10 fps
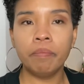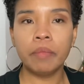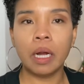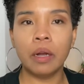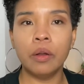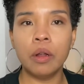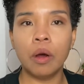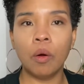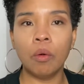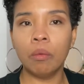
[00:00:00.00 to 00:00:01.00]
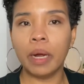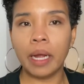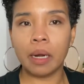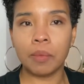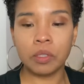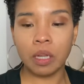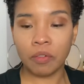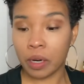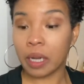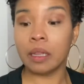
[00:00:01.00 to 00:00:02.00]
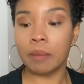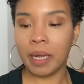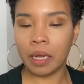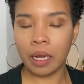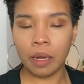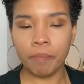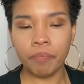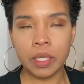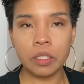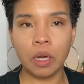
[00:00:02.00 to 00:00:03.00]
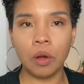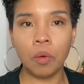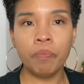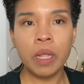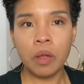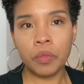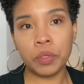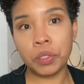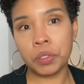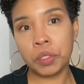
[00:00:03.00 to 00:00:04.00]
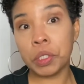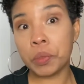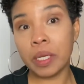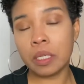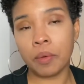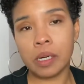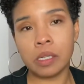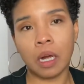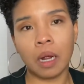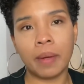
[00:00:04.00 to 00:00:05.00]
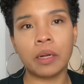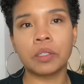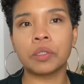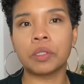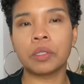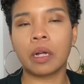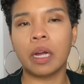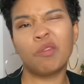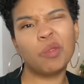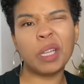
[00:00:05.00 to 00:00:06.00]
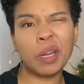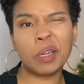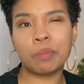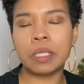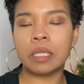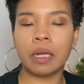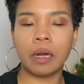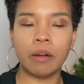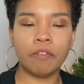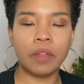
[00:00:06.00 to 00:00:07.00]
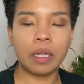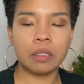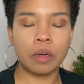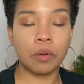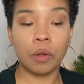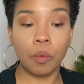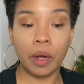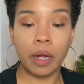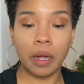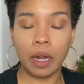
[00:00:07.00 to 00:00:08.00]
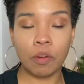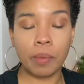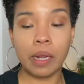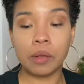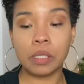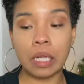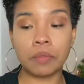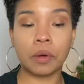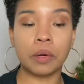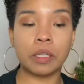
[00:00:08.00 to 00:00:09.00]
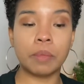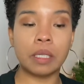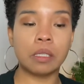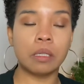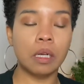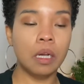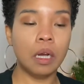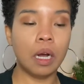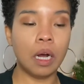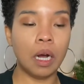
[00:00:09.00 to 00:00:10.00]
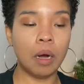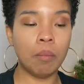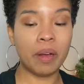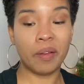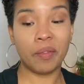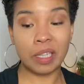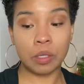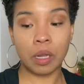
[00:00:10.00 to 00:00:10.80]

no animal suffering in the making. So those are the two sweets I wanted to talk about because those are the kind of really Christmassy kind of things. I don't know what everybody else has for Christmas, but those